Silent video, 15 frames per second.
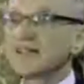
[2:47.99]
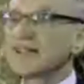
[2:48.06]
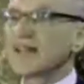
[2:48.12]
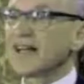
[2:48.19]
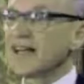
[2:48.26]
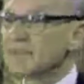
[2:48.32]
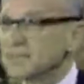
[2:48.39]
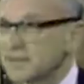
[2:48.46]

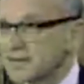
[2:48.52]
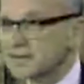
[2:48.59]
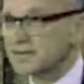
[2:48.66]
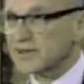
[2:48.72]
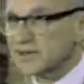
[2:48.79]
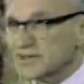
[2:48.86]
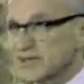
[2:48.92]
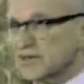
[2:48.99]
and more
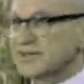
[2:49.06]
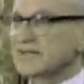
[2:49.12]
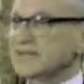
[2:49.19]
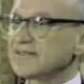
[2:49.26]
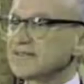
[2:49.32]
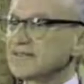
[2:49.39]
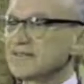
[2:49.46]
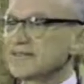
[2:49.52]
money
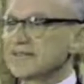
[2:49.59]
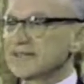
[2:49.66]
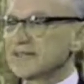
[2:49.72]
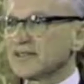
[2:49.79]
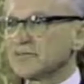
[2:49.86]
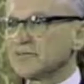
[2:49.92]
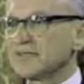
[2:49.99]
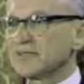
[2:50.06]
in
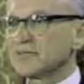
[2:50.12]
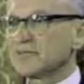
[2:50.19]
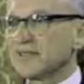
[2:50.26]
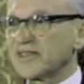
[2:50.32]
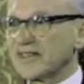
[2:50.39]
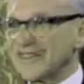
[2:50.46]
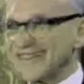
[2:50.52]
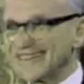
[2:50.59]
the form of
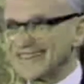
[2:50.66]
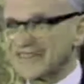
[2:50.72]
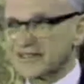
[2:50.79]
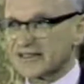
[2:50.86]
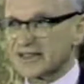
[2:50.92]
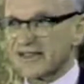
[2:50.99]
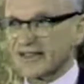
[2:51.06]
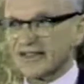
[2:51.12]
the hidden
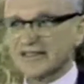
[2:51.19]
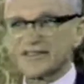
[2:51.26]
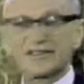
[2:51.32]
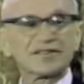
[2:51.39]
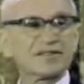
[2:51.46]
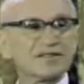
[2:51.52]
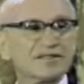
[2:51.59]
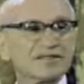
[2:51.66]
tax
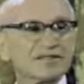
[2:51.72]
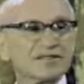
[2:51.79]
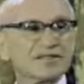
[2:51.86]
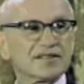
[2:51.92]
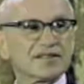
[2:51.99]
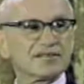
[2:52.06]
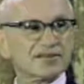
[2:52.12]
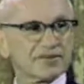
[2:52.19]

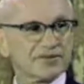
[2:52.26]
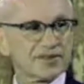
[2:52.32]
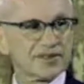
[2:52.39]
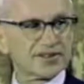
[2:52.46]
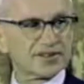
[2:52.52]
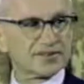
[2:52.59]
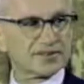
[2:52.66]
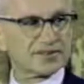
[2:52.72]
of
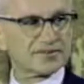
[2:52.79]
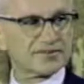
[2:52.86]
inflation.